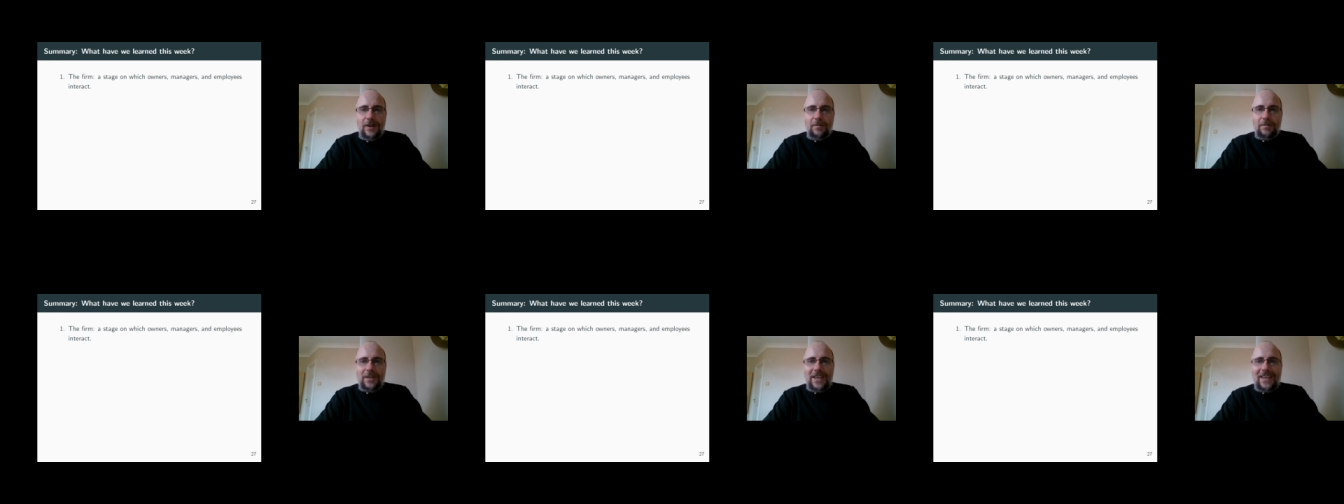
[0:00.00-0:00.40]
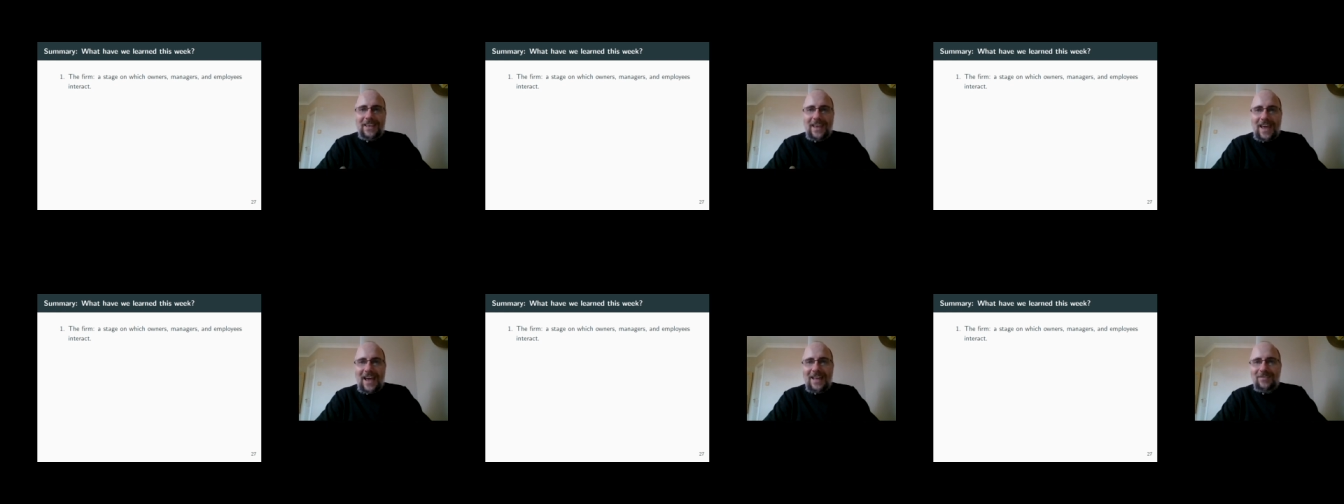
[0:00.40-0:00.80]
but they
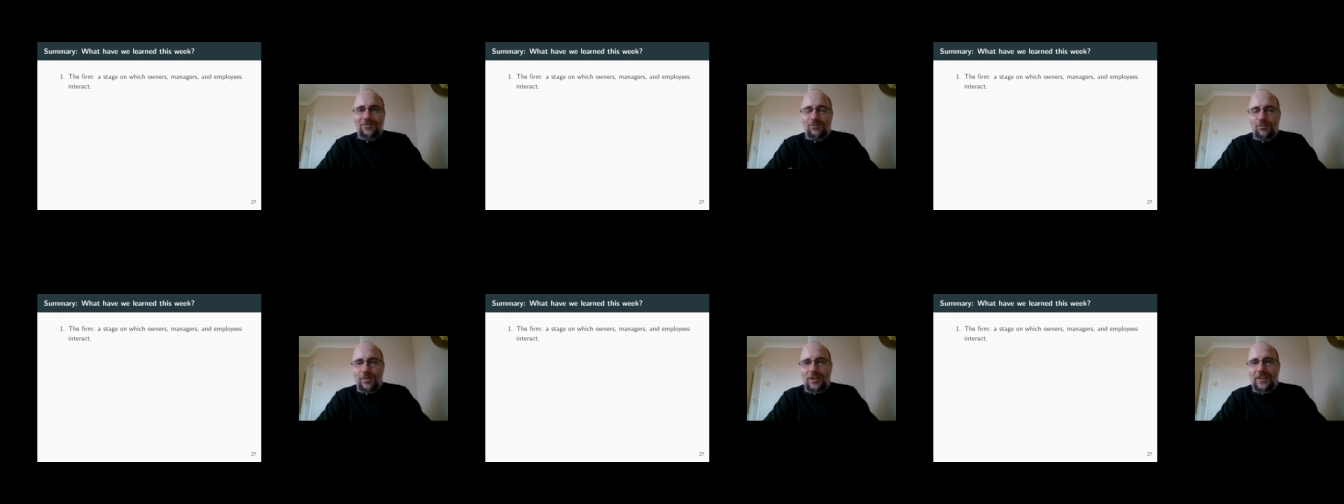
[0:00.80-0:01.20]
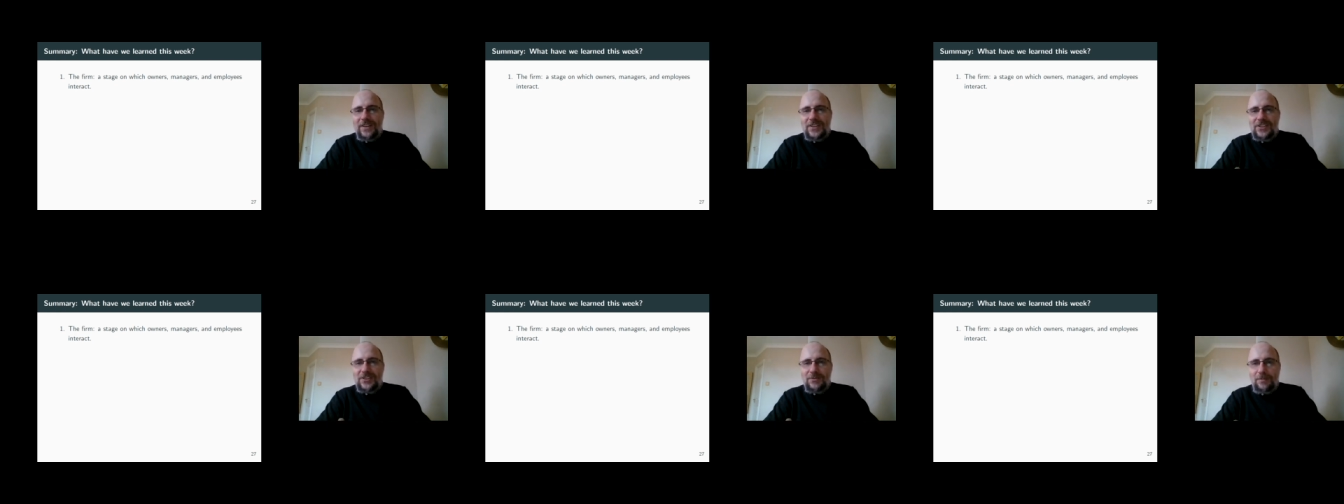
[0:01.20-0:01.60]
can't
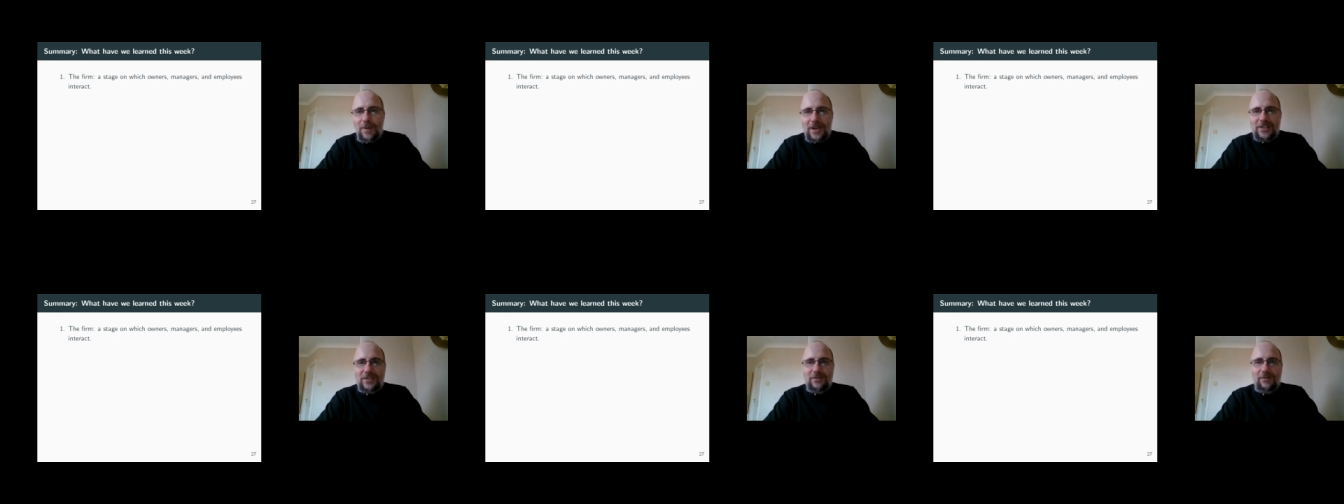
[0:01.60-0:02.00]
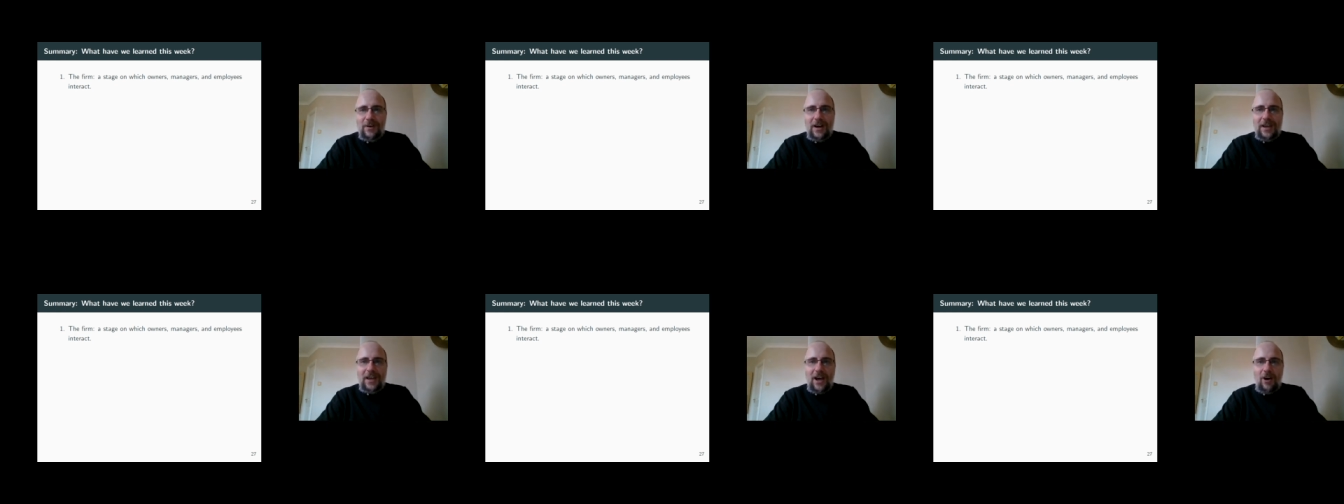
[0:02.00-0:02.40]
really
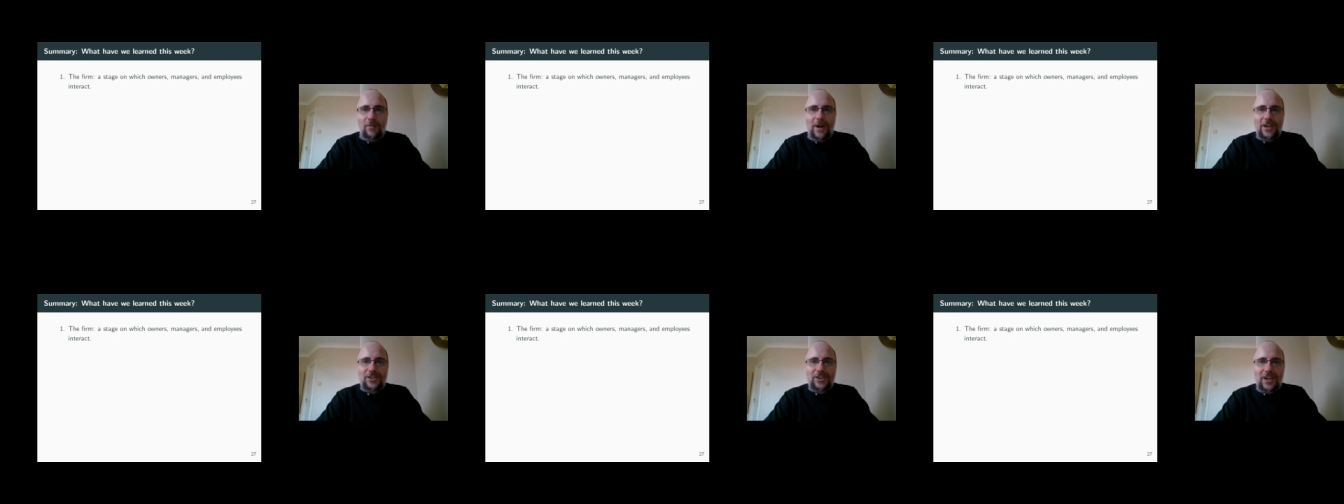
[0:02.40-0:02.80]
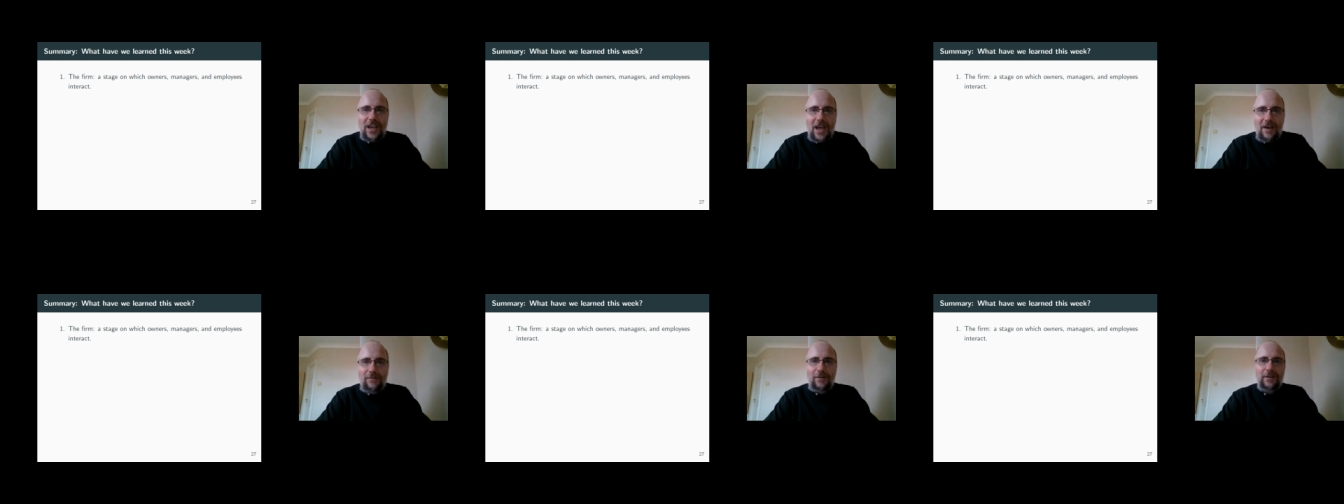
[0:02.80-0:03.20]
specify how much
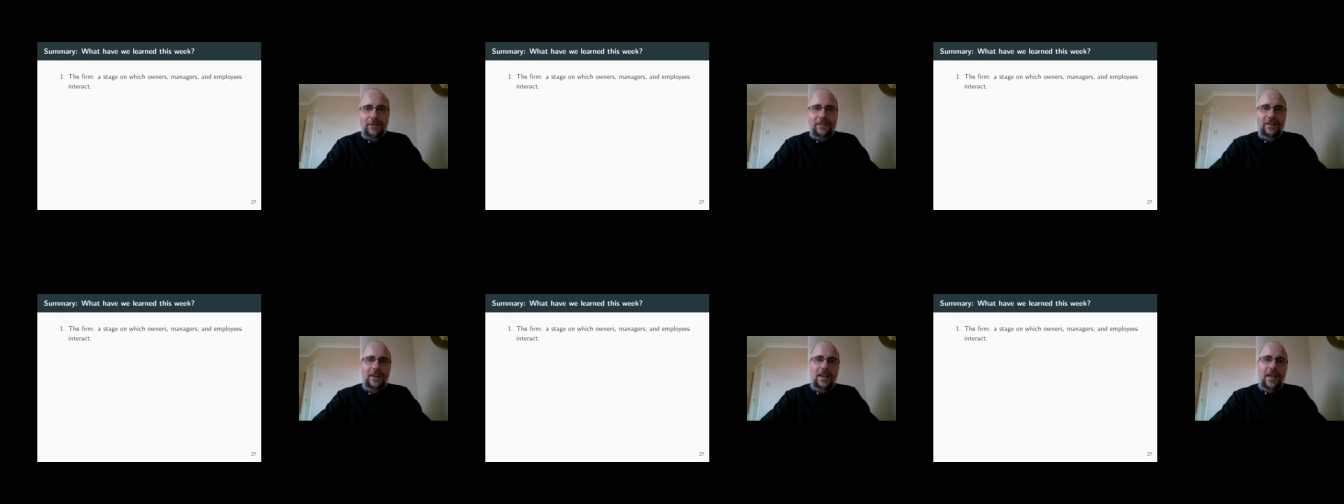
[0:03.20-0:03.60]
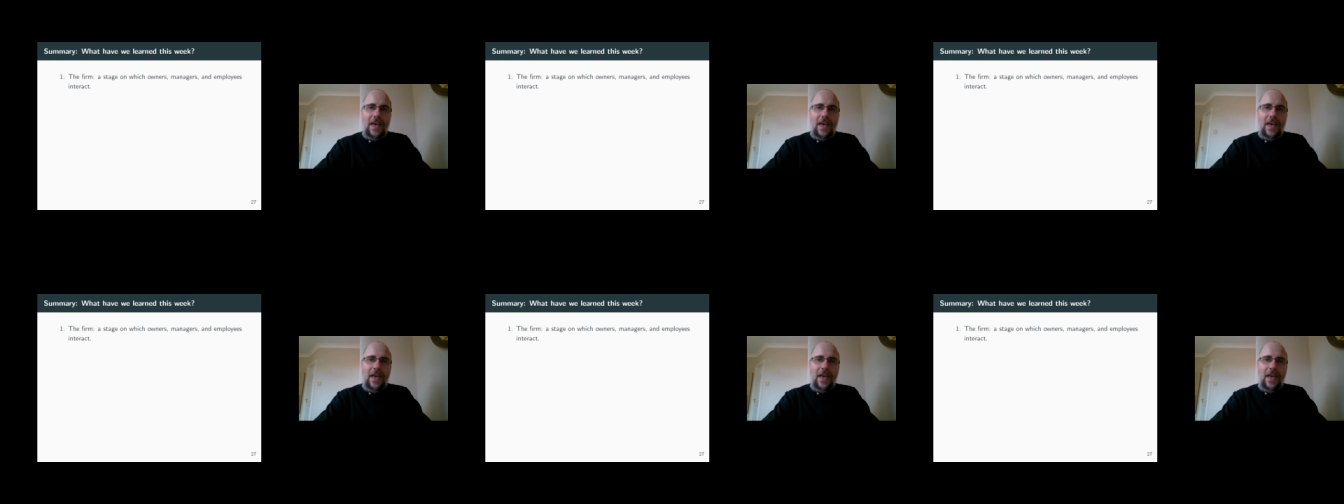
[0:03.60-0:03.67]
effort